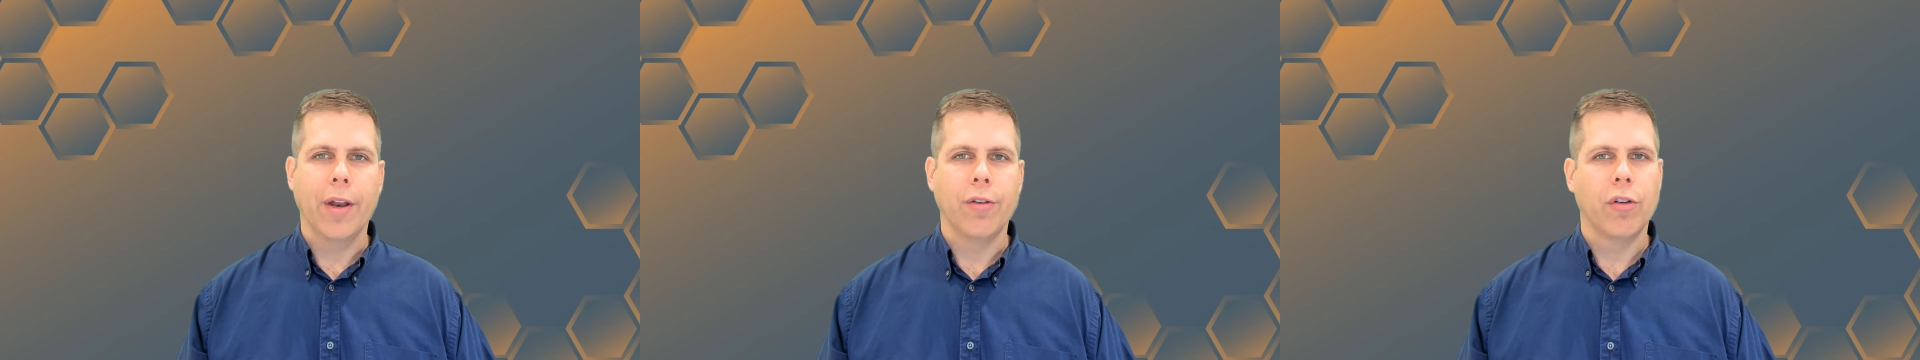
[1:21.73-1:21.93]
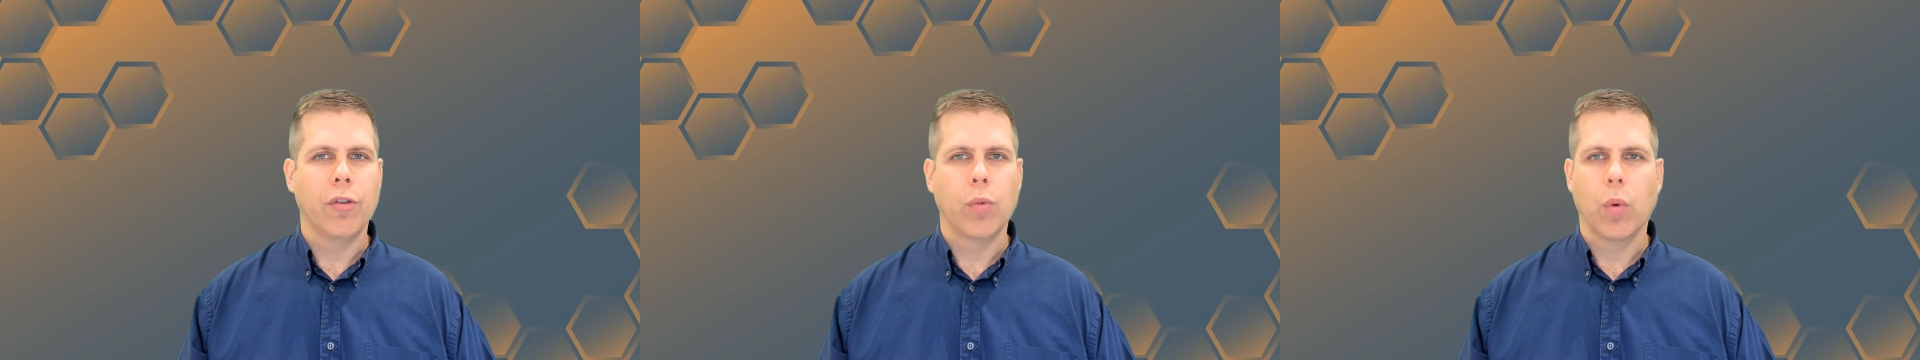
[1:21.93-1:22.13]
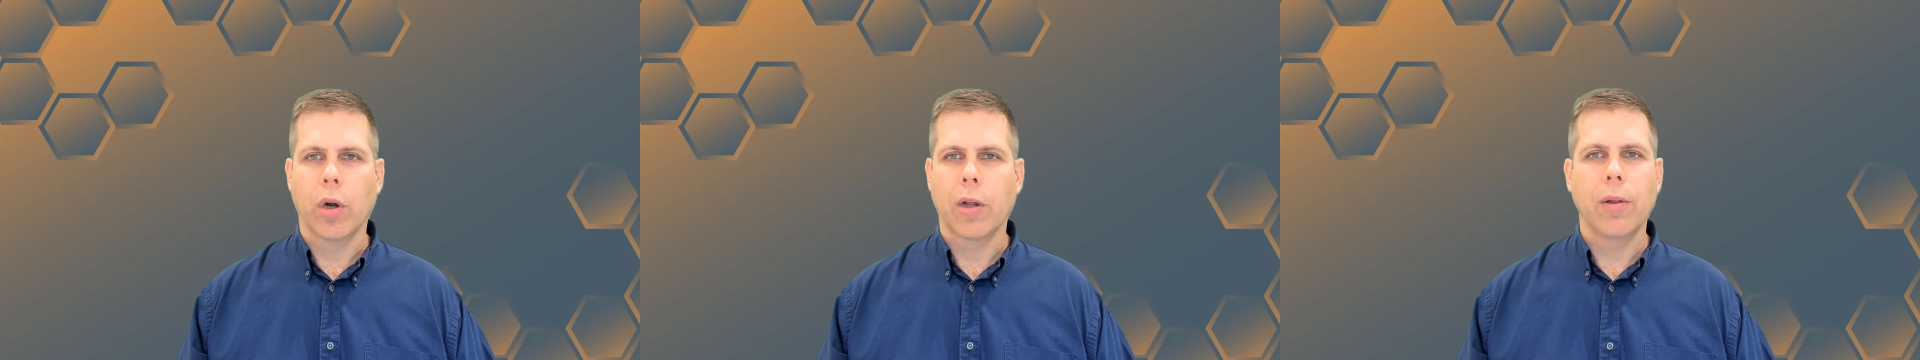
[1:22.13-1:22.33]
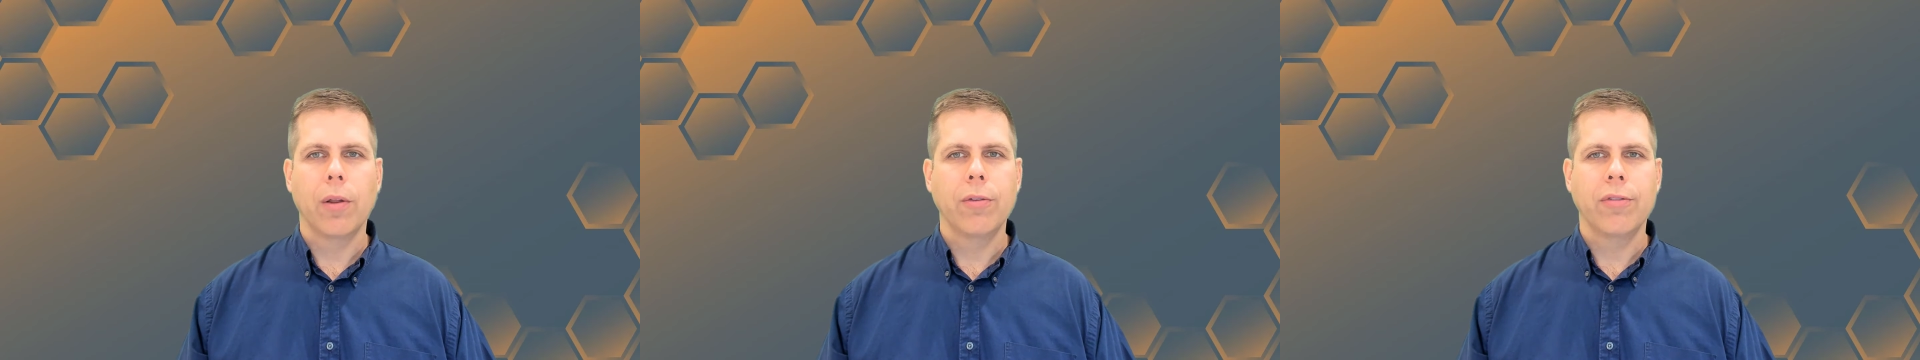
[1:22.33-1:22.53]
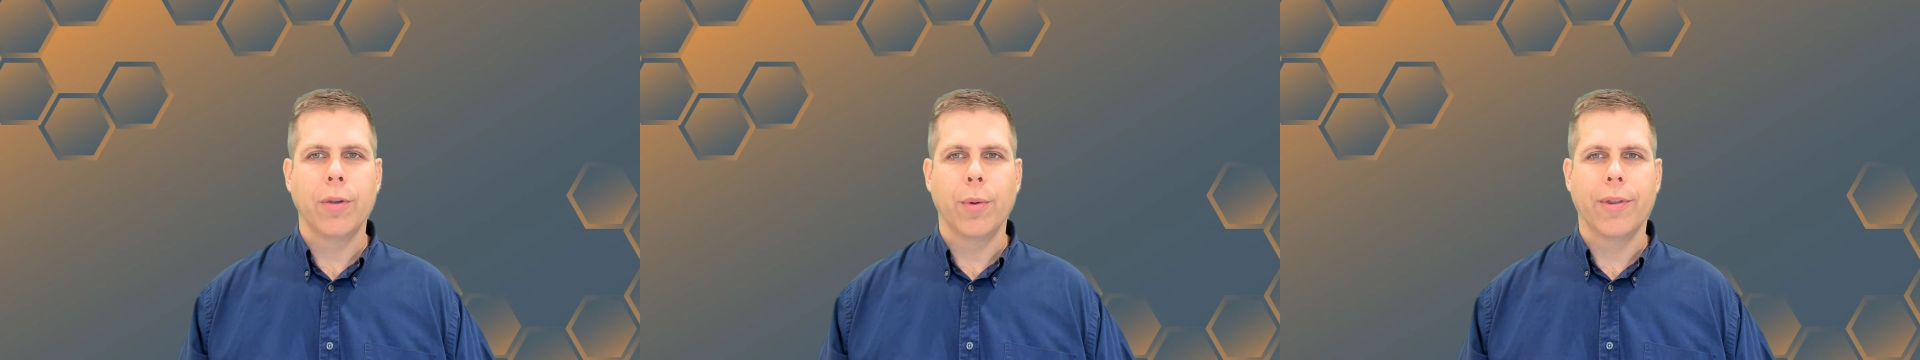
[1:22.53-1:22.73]
managers work
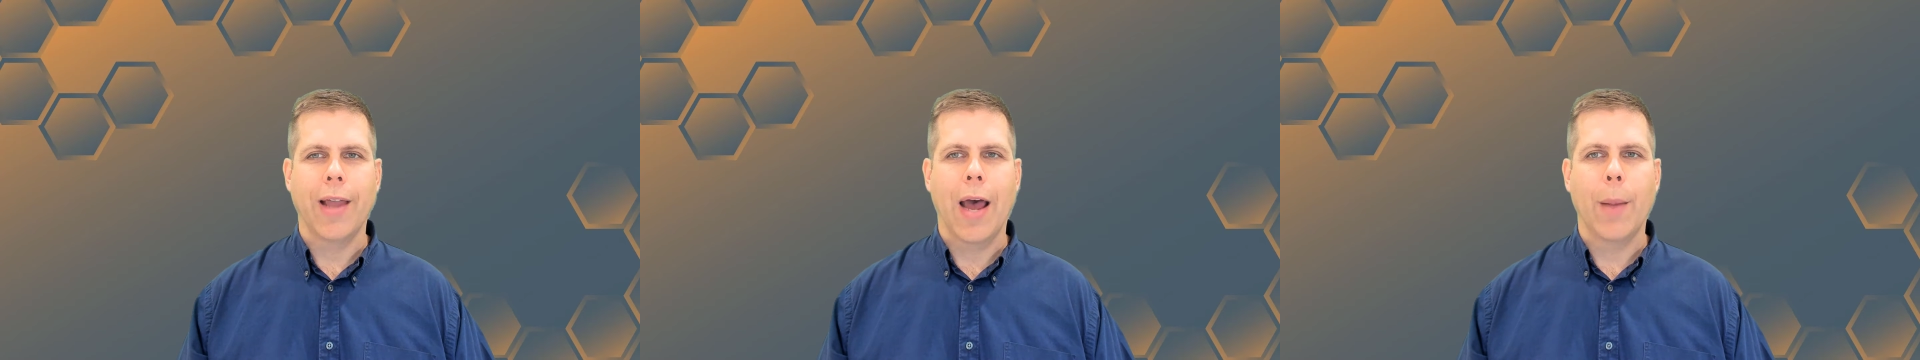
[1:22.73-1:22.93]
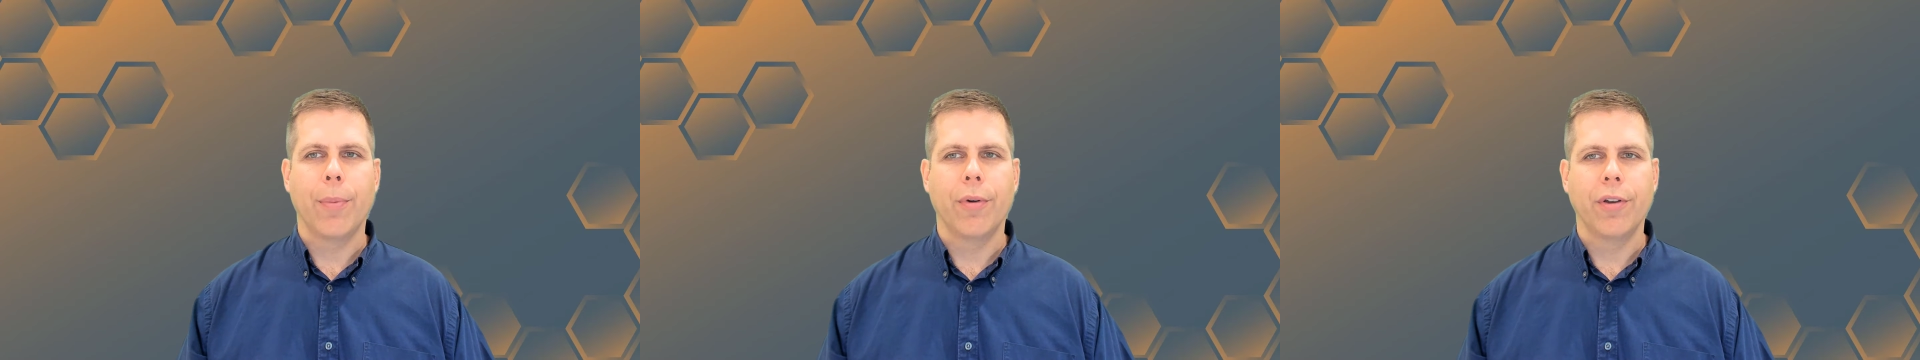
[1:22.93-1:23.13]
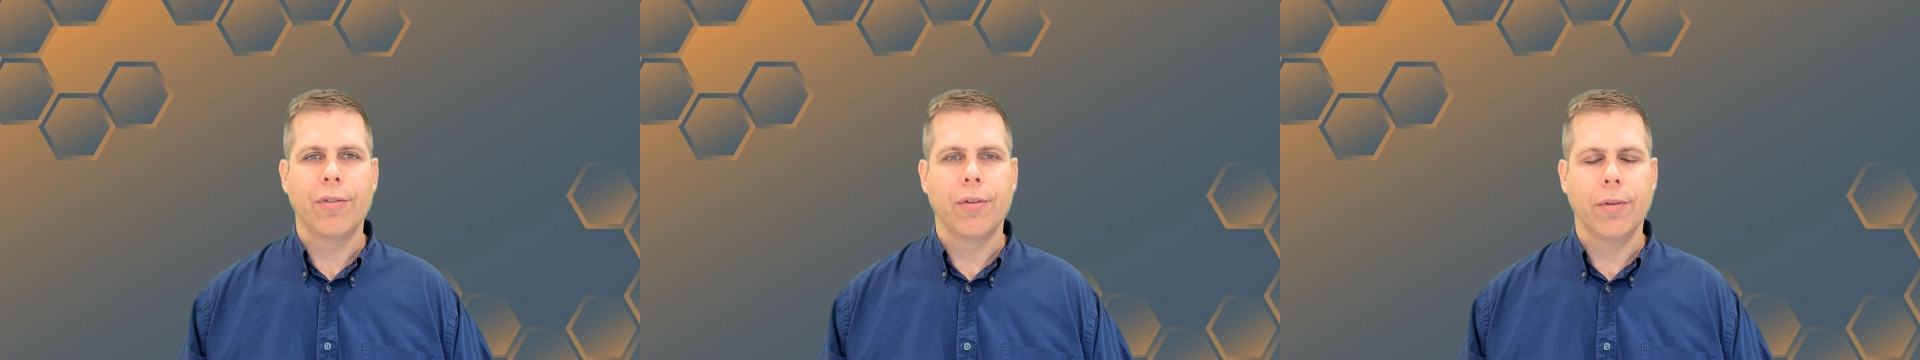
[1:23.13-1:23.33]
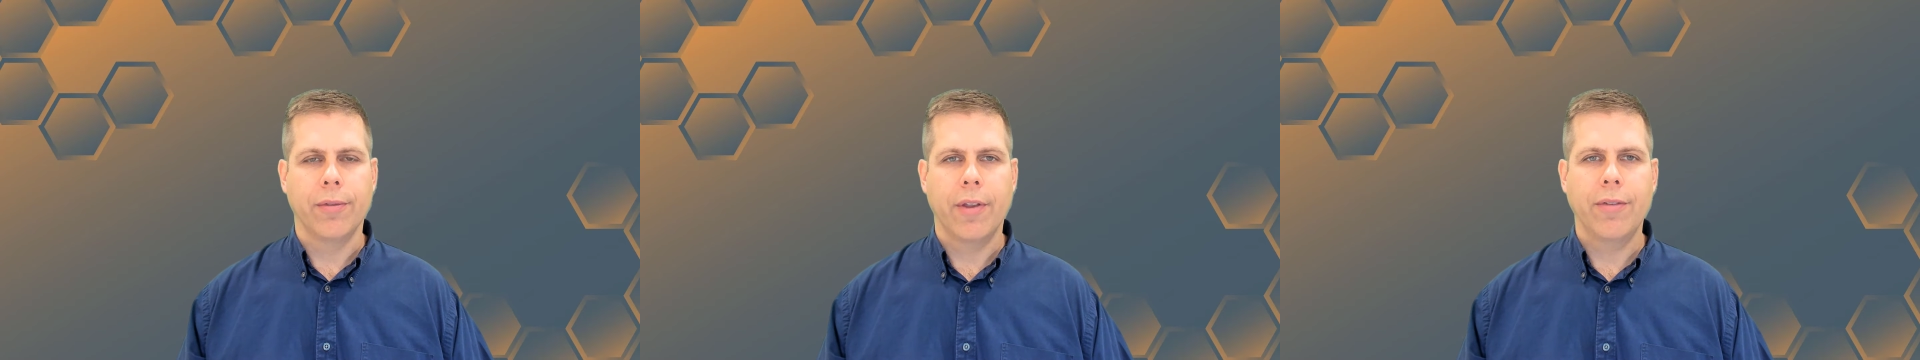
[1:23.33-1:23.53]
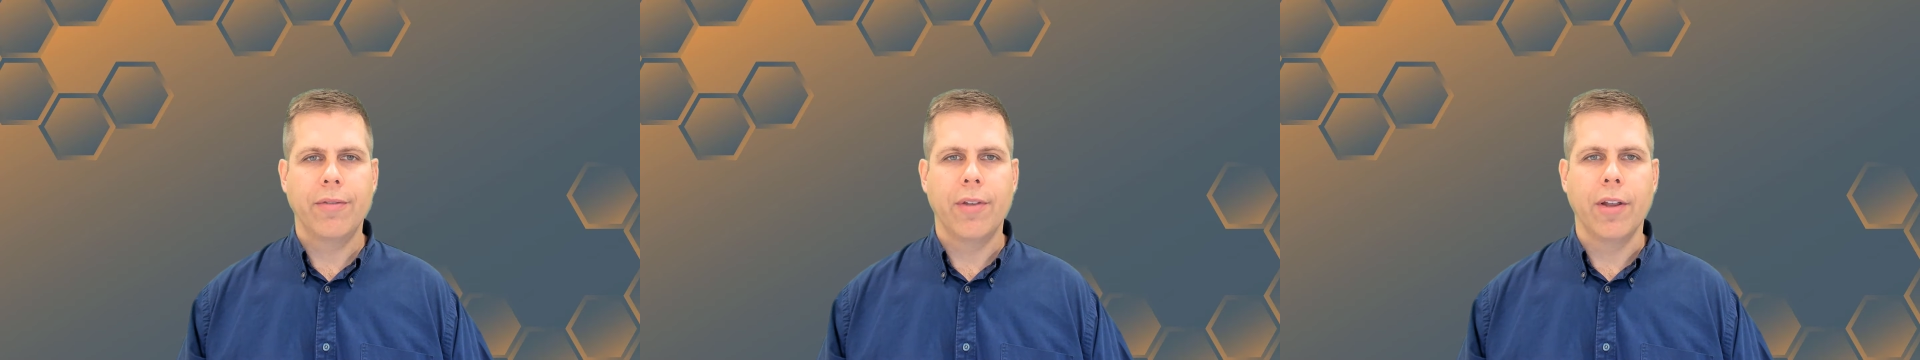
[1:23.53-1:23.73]
closely with the Operational
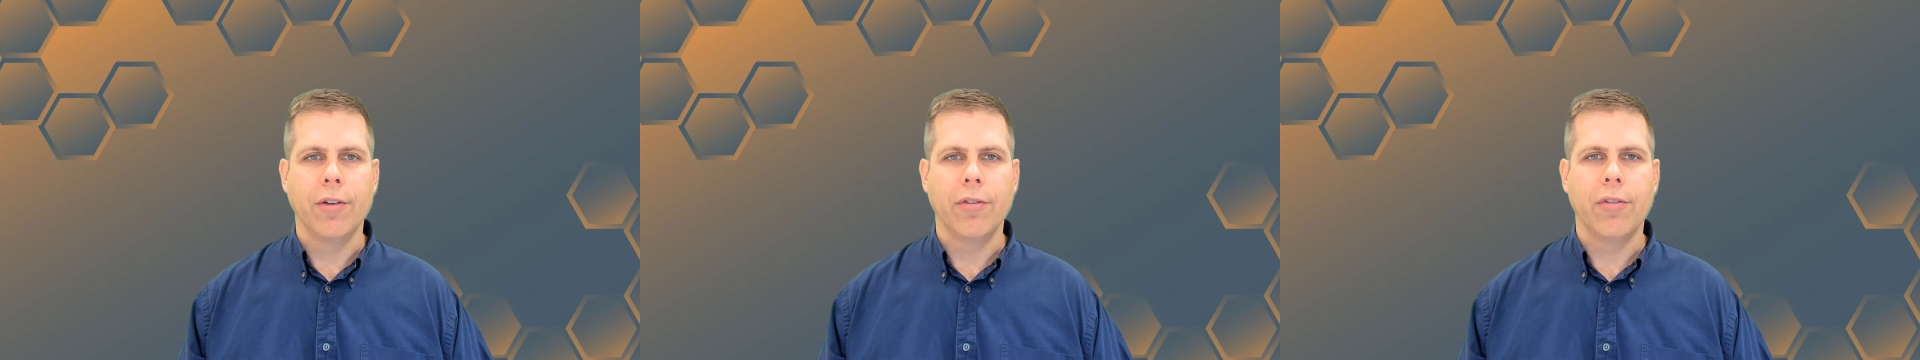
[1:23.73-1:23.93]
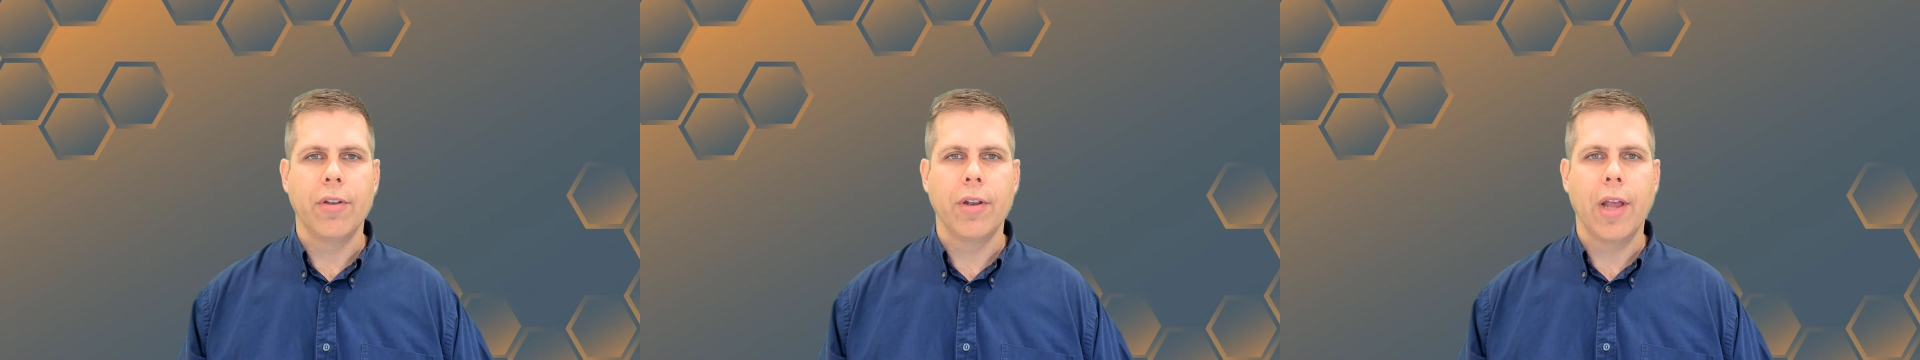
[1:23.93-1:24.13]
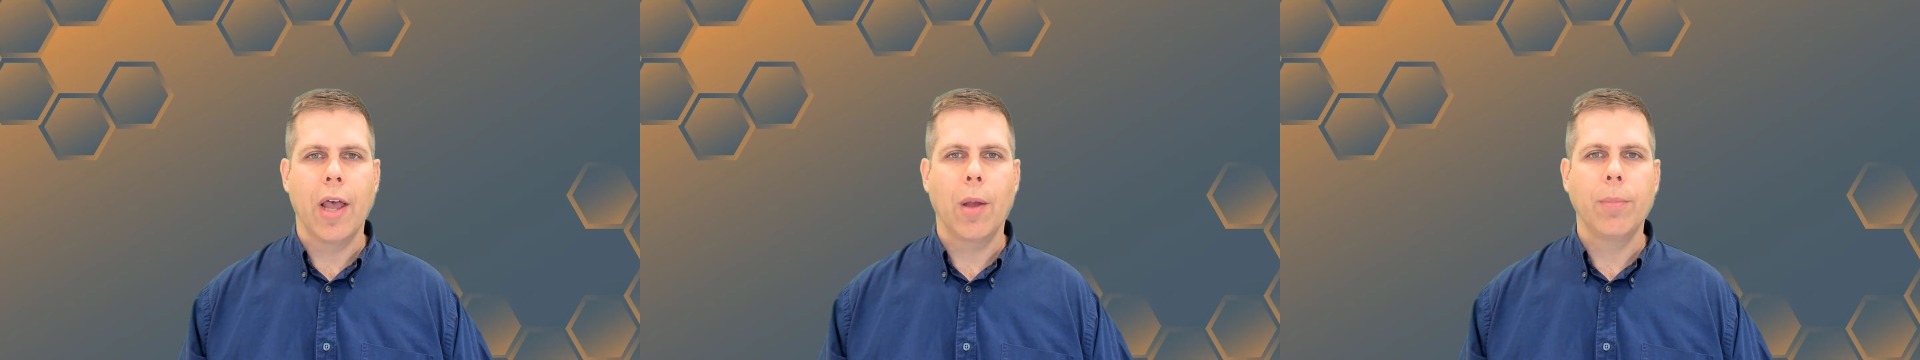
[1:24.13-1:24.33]
Test Agency to